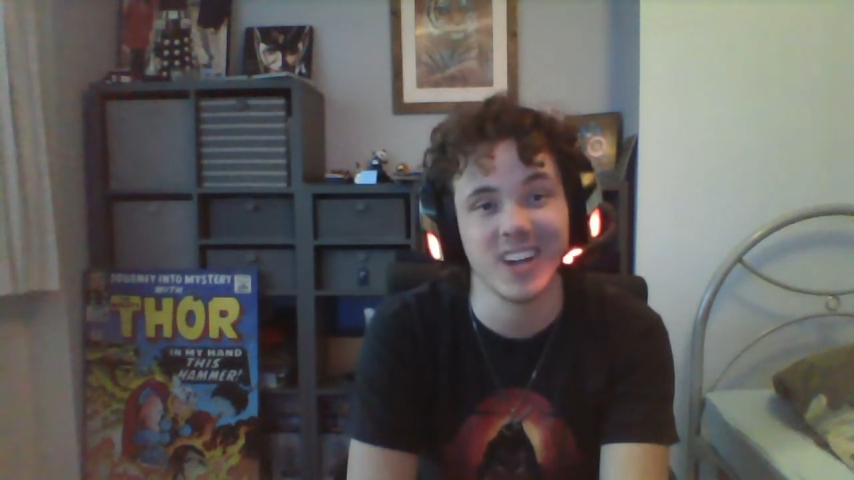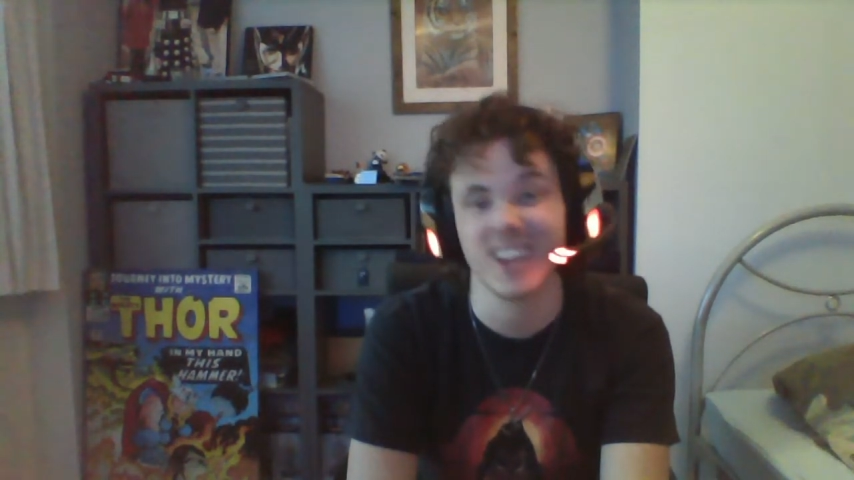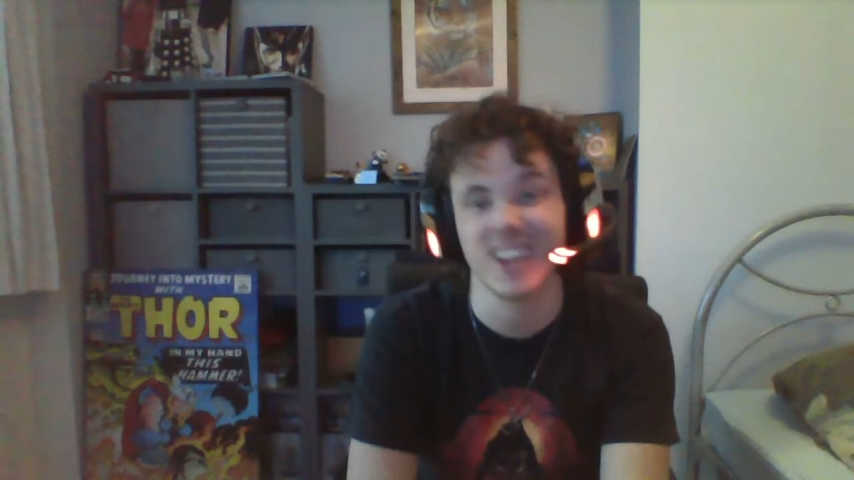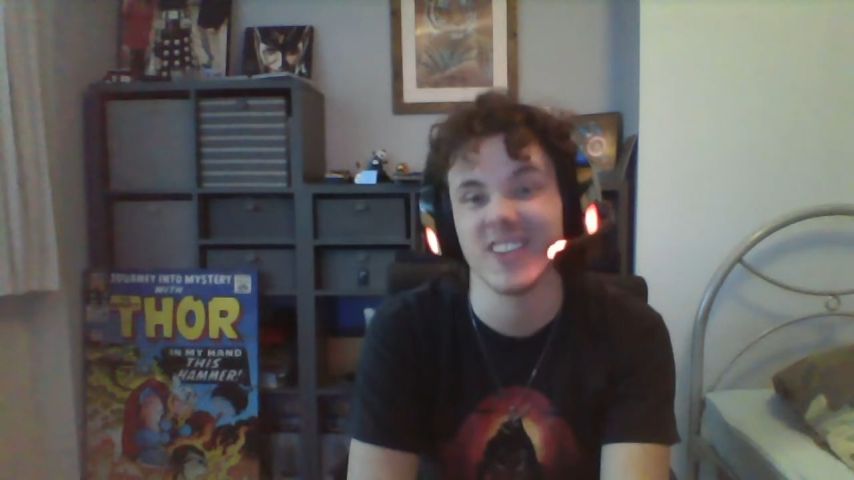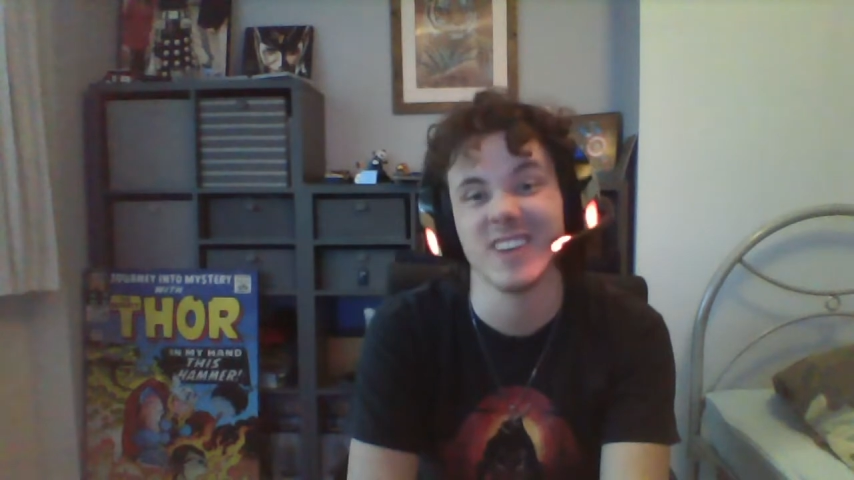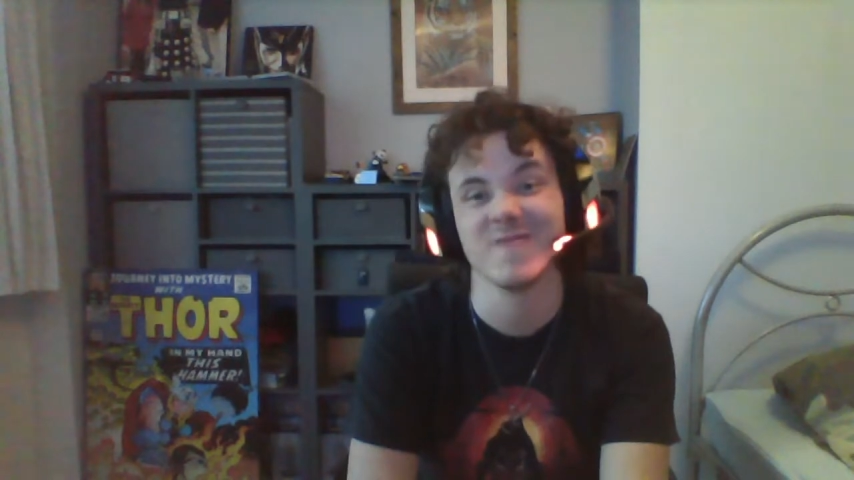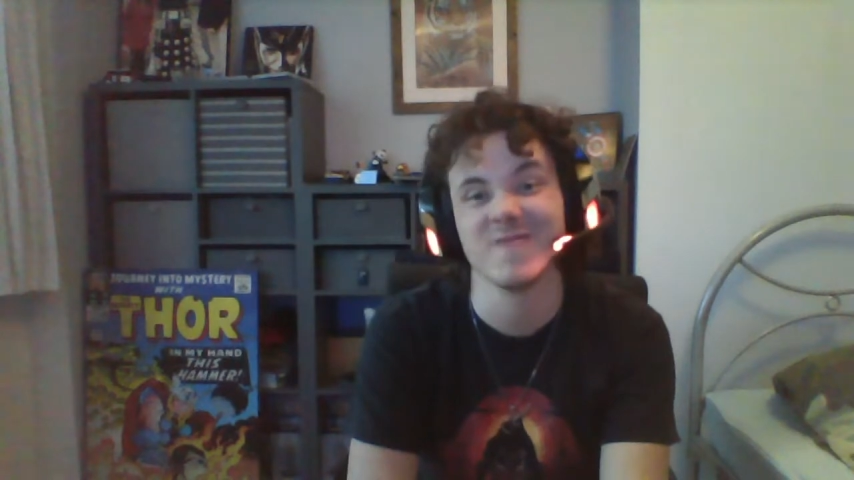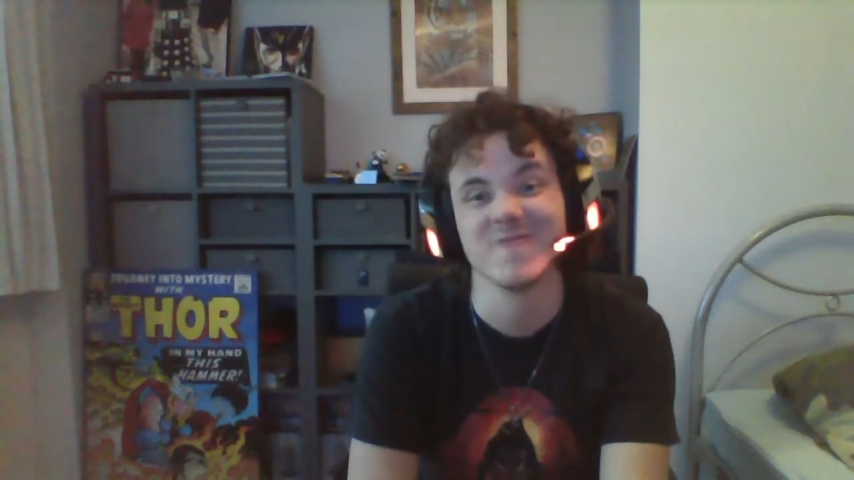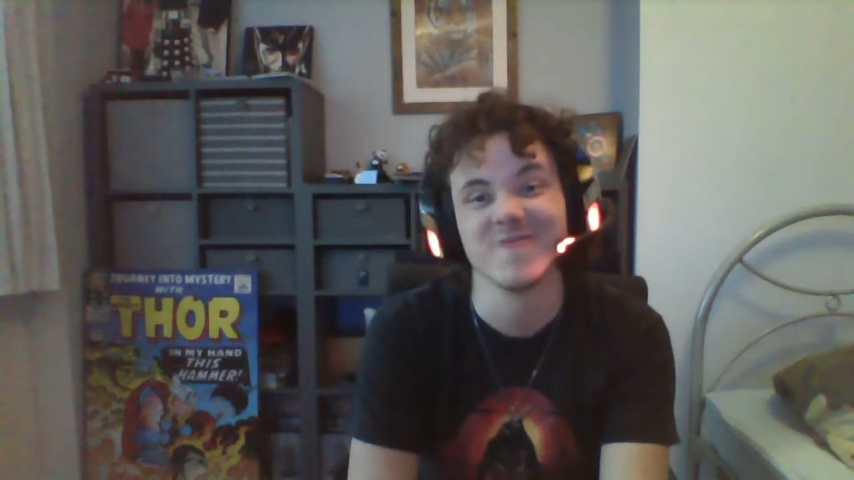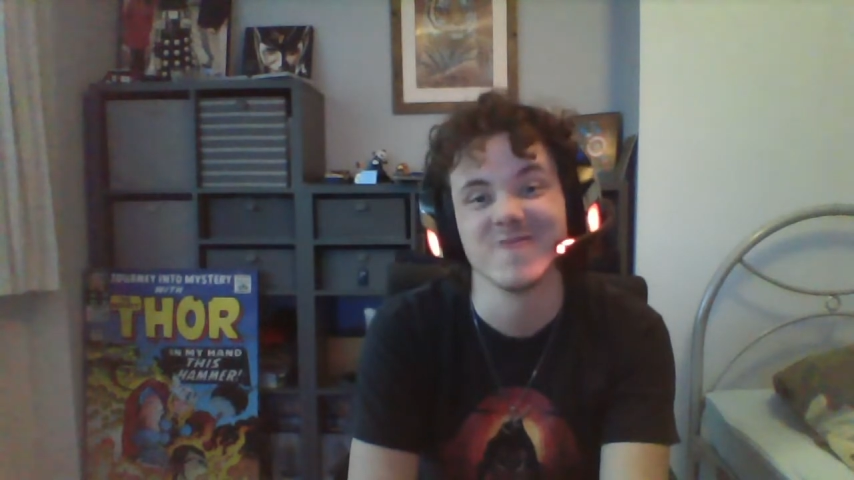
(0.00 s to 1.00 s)
I love her.
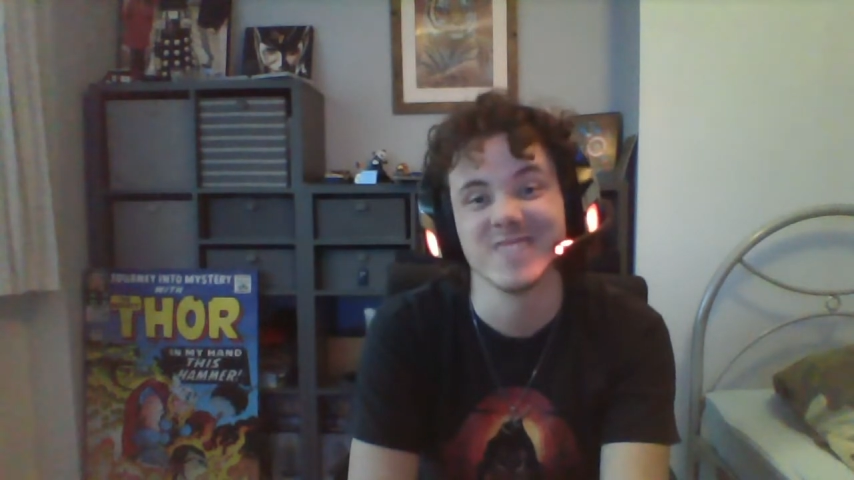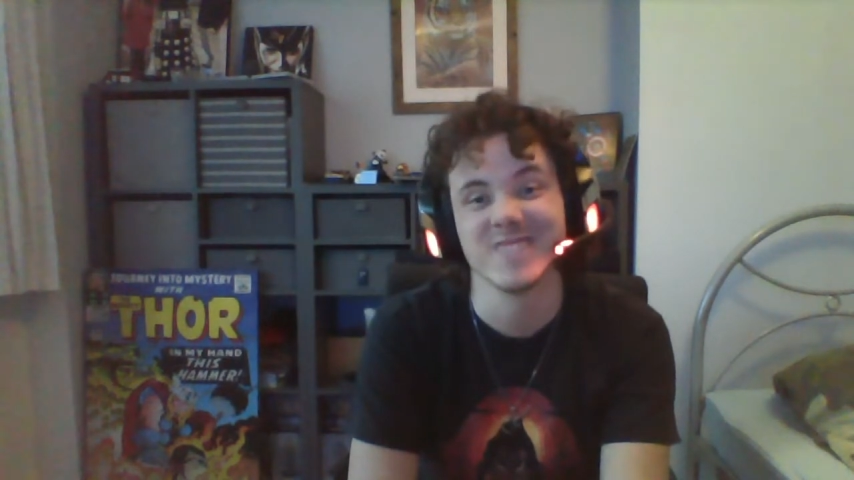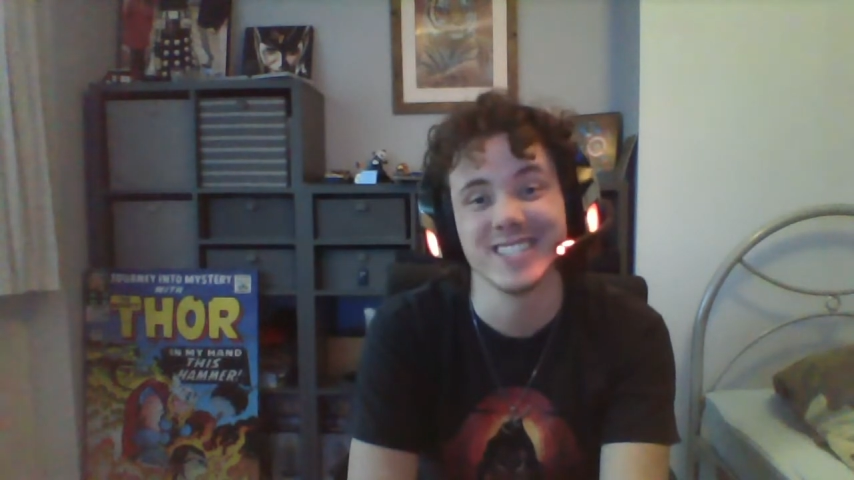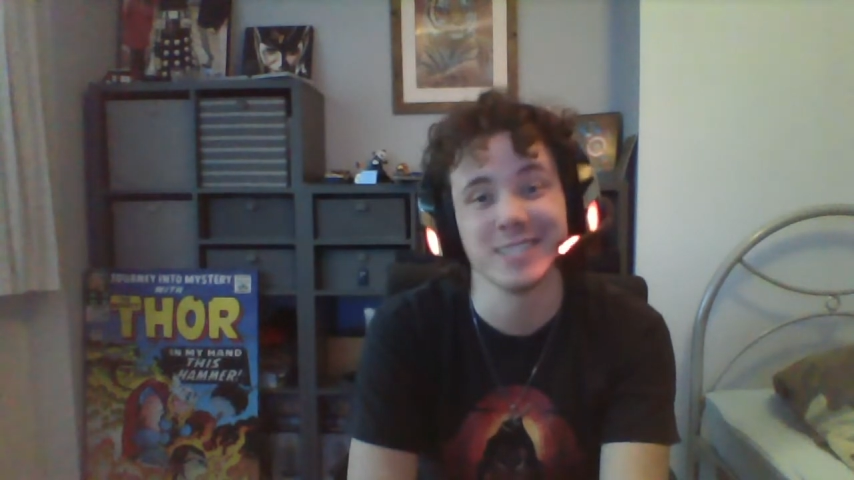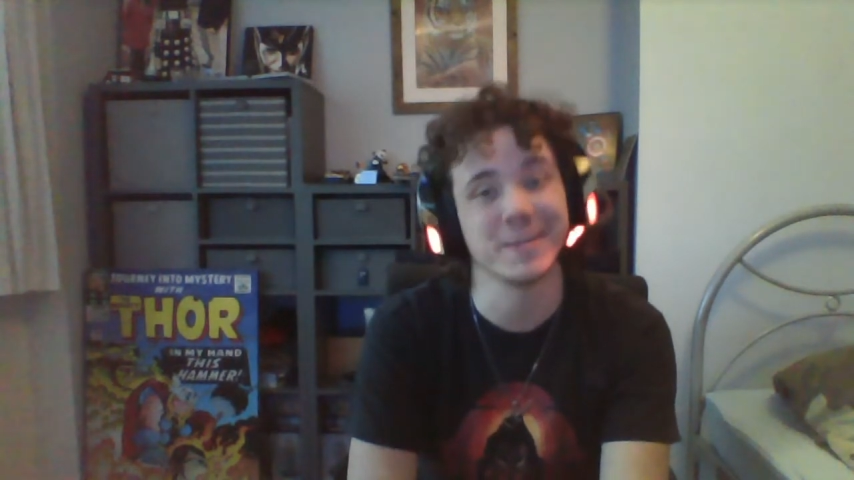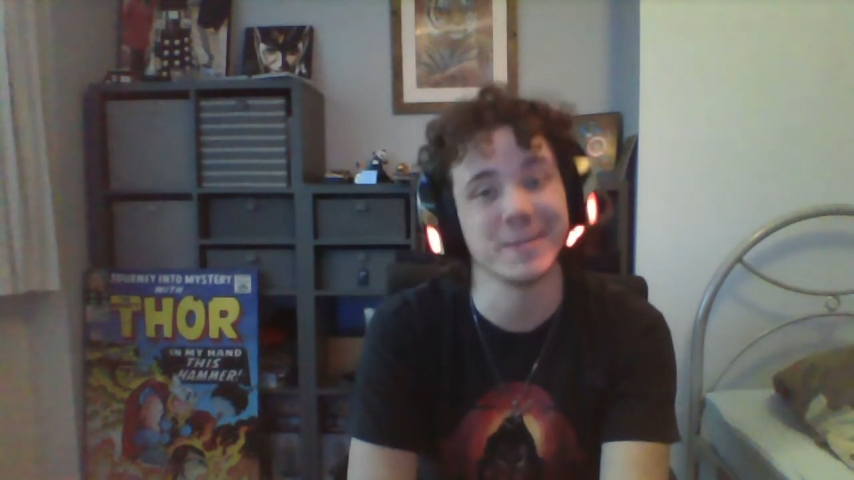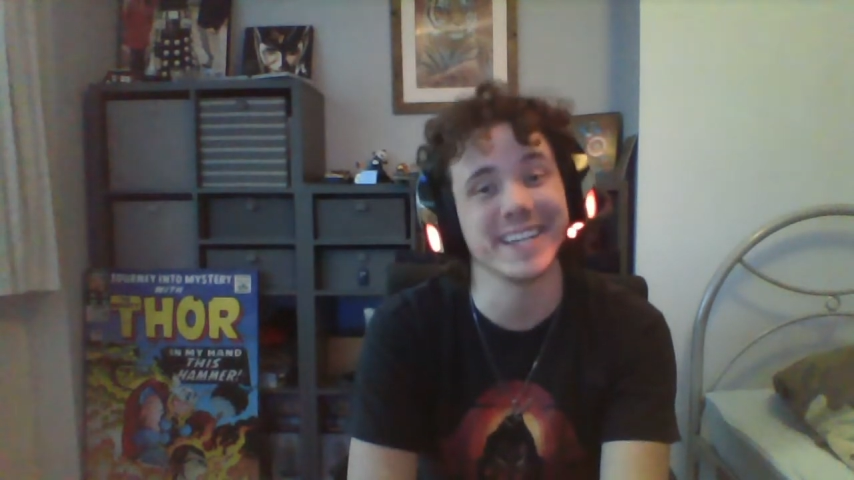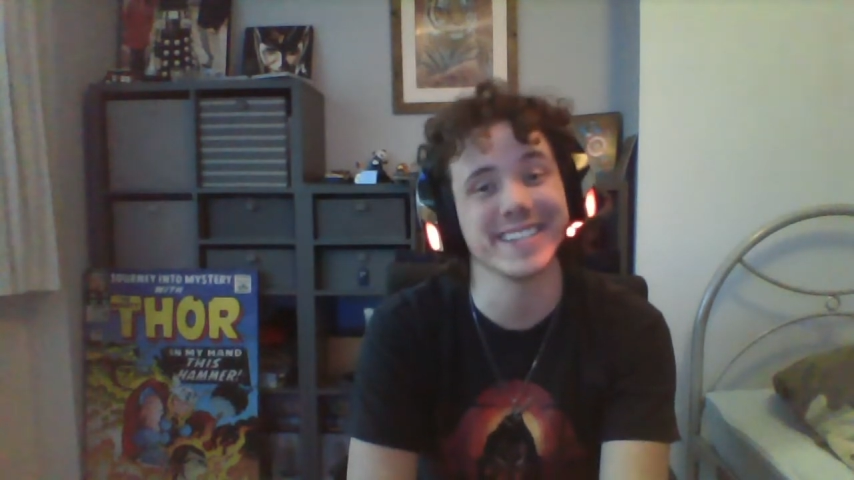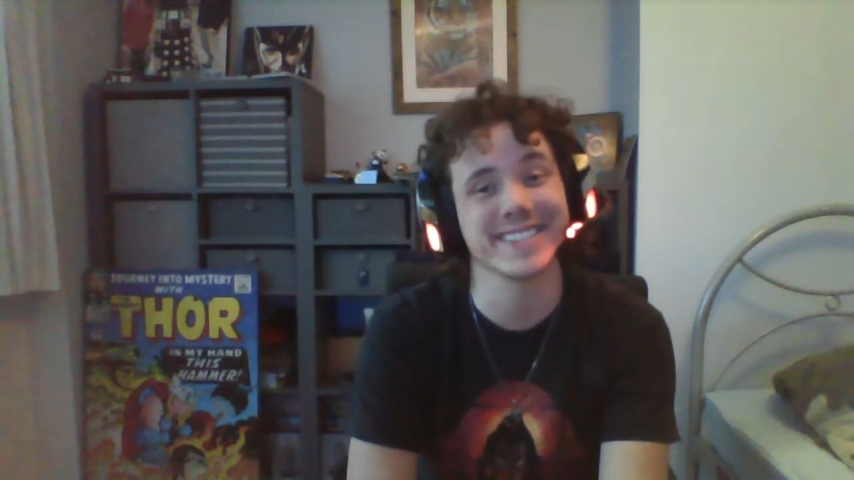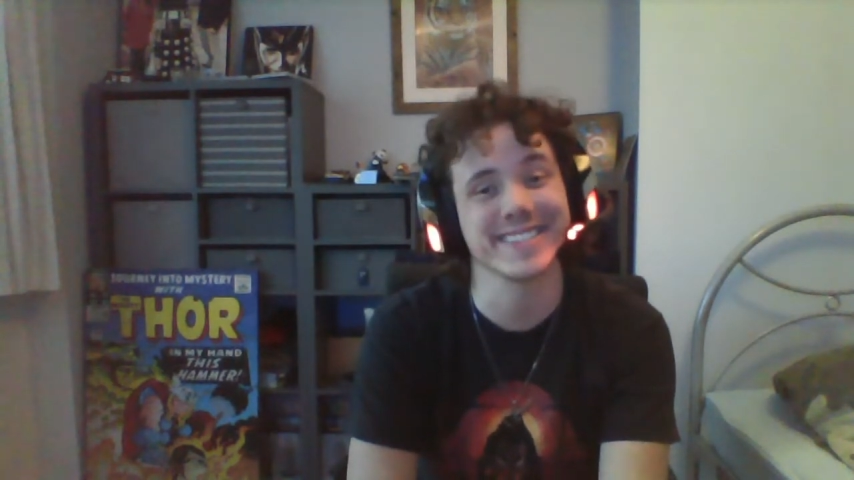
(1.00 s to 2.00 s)
She's my
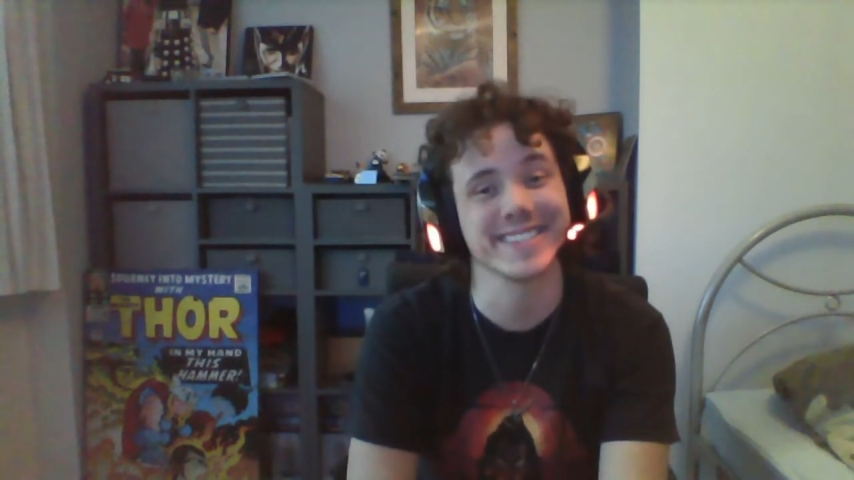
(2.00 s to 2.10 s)
niece.